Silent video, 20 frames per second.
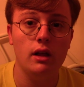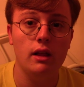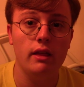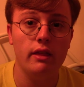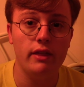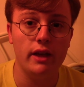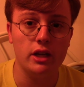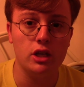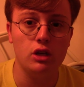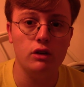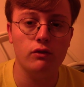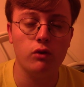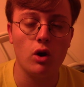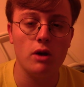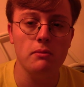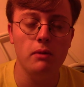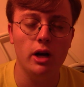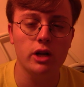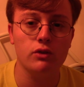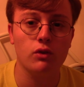Thank you very
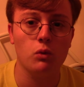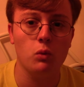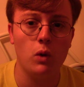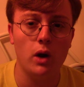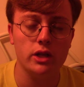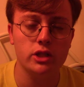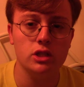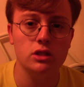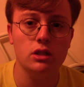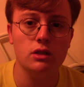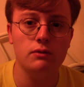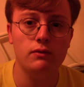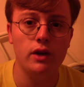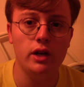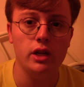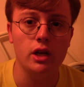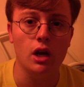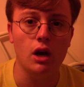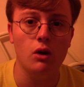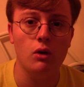much for watching this
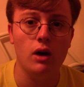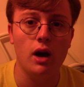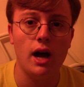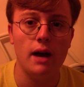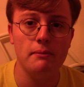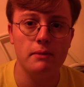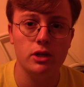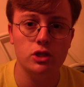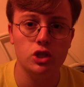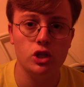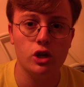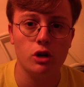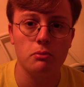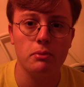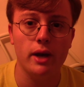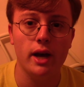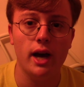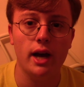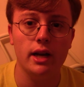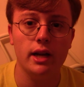video. I'm Engineer
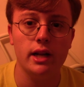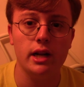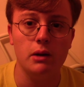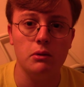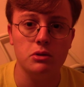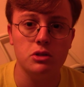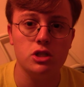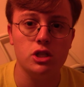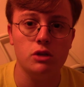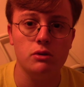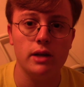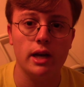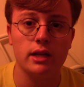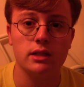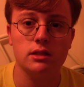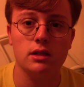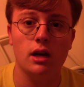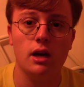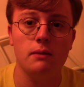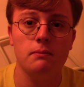Pat, and I will see you next
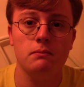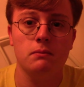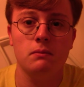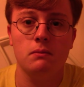time.